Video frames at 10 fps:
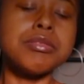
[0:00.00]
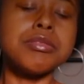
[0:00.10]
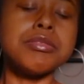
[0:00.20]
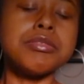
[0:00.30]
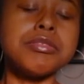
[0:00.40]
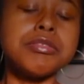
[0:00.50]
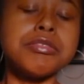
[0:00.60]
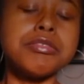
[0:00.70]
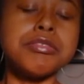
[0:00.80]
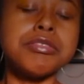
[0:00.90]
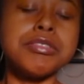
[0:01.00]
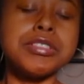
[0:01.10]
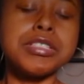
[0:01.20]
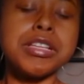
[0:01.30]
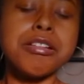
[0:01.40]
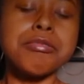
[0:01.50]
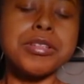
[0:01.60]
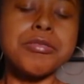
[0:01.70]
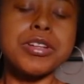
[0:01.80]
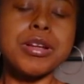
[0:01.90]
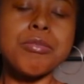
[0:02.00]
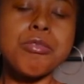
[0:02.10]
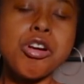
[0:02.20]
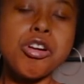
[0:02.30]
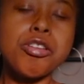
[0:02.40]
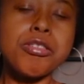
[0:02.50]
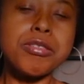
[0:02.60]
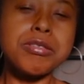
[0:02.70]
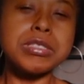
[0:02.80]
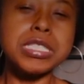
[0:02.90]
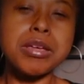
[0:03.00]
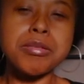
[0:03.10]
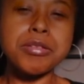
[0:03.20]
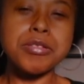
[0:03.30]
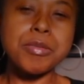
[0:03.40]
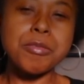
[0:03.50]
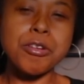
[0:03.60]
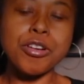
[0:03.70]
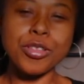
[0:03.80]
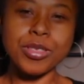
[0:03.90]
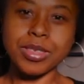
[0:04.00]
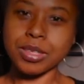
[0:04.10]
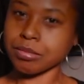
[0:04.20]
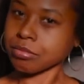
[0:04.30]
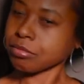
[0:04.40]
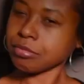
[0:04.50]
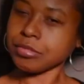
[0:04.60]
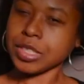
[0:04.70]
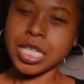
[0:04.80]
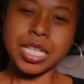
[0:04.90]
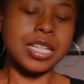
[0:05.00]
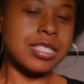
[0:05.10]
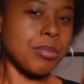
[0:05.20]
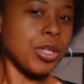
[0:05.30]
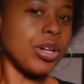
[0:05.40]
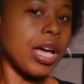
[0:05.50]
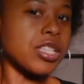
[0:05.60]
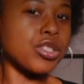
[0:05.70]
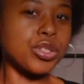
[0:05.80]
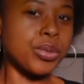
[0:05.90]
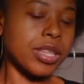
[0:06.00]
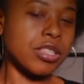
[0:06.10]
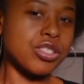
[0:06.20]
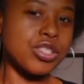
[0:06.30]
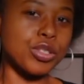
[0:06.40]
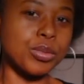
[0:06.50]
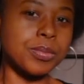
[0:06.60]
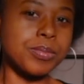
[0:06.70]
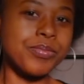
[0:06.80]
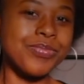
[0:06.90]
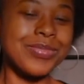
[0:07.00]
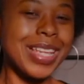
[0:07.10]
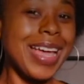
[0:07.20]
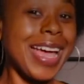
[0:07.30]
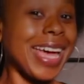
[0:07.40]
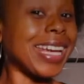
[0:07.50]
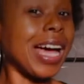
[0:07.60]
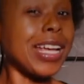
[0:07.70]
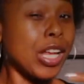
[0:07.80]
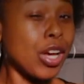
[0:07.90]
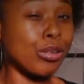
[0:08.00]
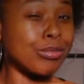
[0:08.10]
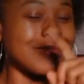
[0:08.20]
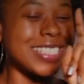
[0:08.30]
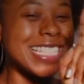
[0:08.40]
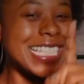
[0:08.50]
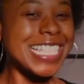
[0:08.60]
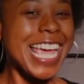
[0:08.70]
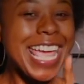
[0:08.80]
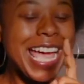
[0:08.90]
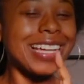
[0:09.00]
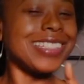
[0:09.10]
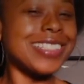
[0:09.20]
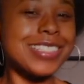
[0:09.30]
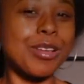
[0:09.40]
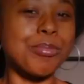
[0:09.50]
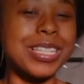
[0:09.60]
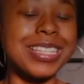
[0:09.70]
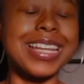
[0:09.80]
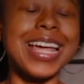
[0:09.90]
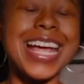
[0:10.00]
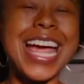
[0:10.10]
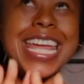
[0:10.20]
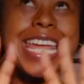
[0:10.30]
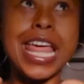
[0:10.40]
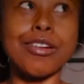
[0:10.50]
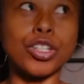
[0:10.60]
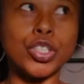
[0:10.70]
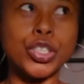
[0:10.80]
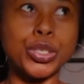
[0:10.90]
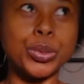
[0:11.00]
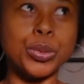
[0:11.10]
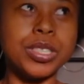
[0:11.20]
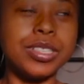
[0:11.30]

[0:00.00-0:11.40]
Tell me what I'm worth. Tell me what I'm worth. Some of you guys are doing this too. And I know. Today I did something that I never do.